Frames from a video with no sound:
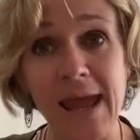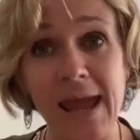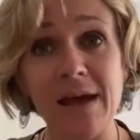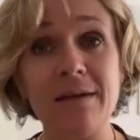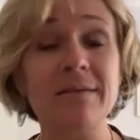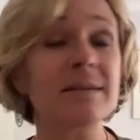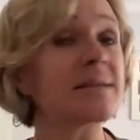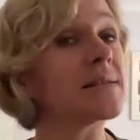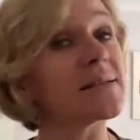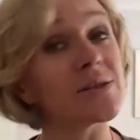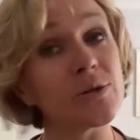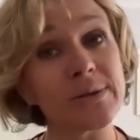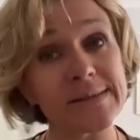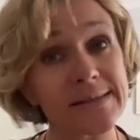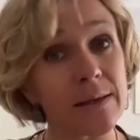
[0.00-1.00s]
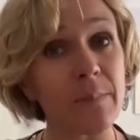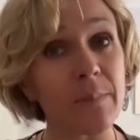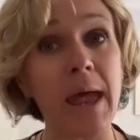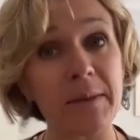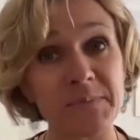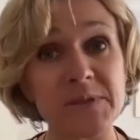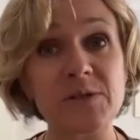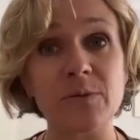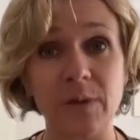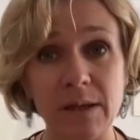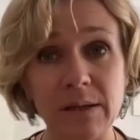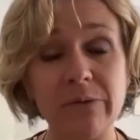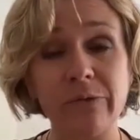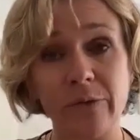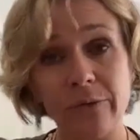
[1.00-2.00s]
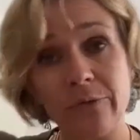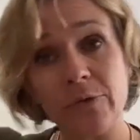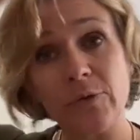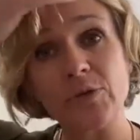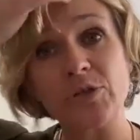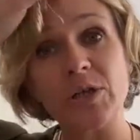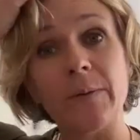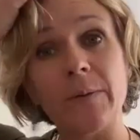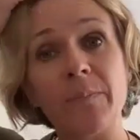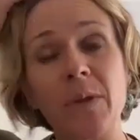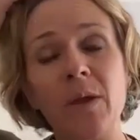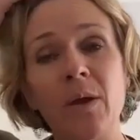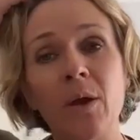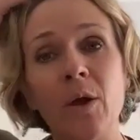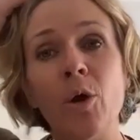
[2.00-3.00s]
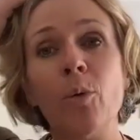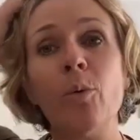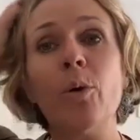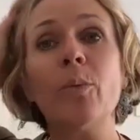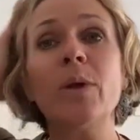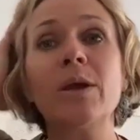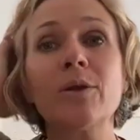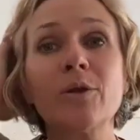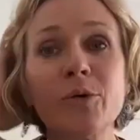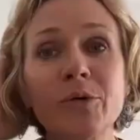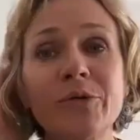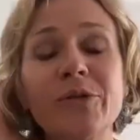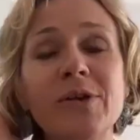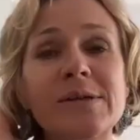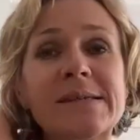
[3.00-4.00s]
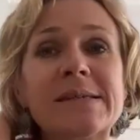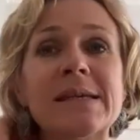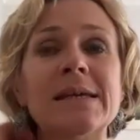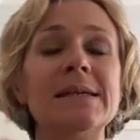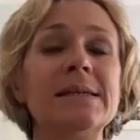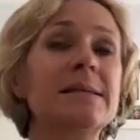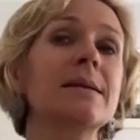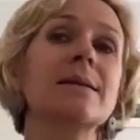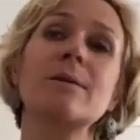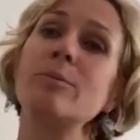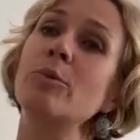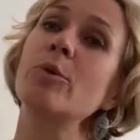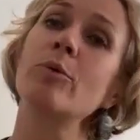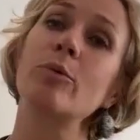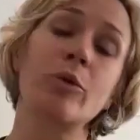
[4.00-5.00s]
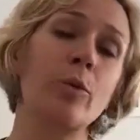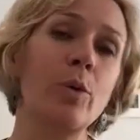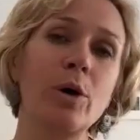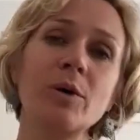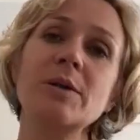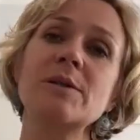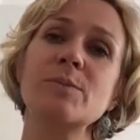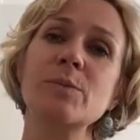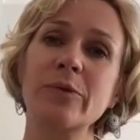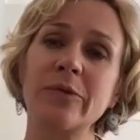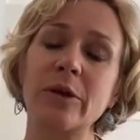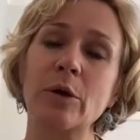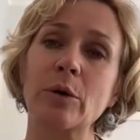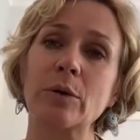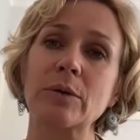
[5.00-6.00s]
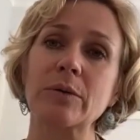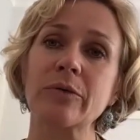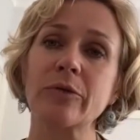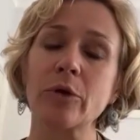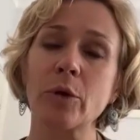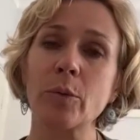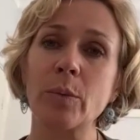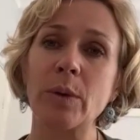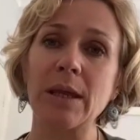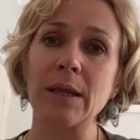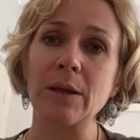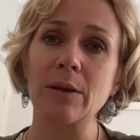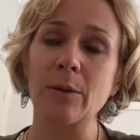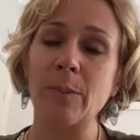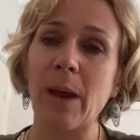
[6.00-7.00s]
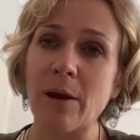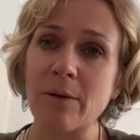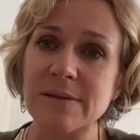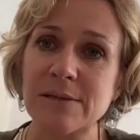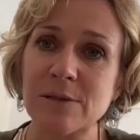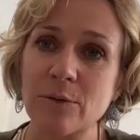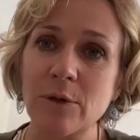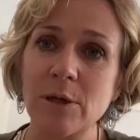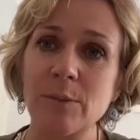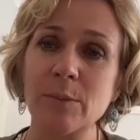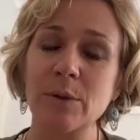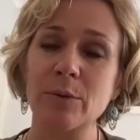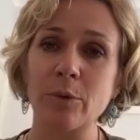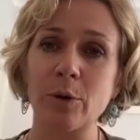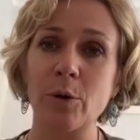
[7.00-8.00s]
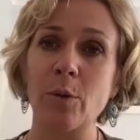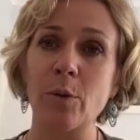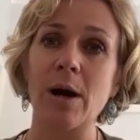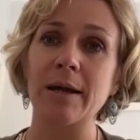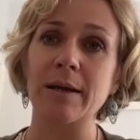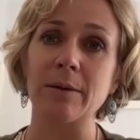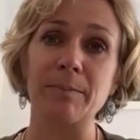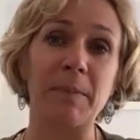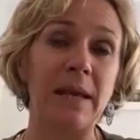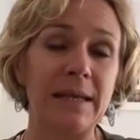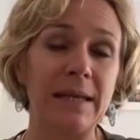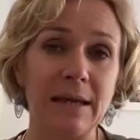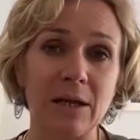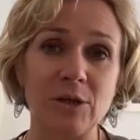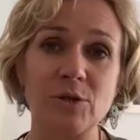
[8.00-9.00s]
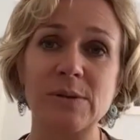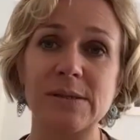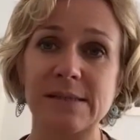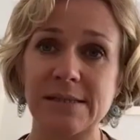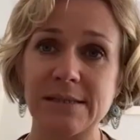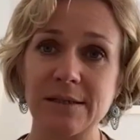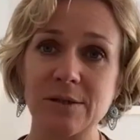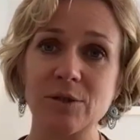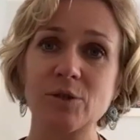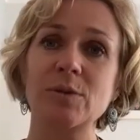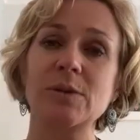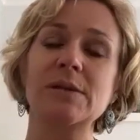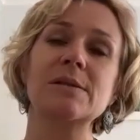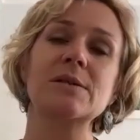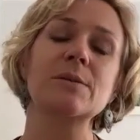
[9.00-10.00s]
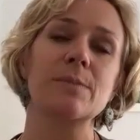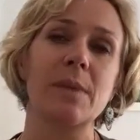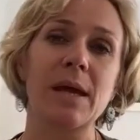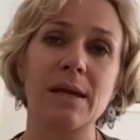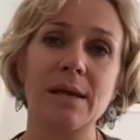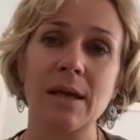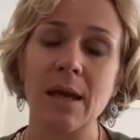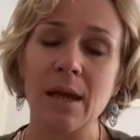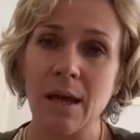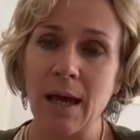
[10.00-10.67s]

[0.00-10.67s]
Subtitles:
now. This is not some abstract for the future. What we can also see is that the world is moving on. So the Paris Agreement required many countries' signatories to make